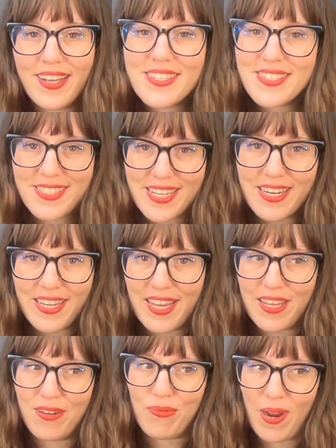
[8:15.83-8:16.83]
is a
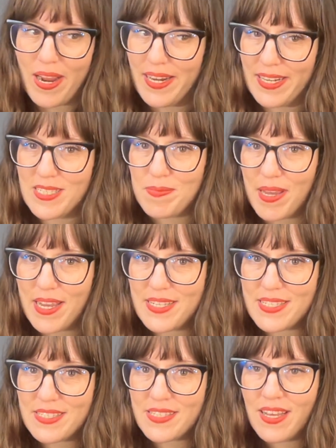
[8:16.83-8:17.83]
dedicated writing
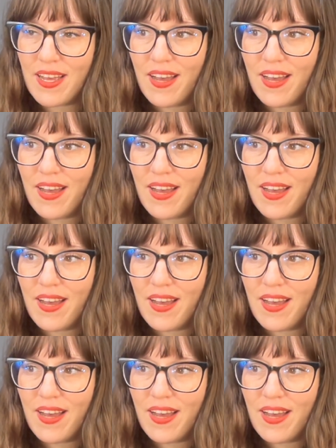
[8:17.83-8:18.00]
space.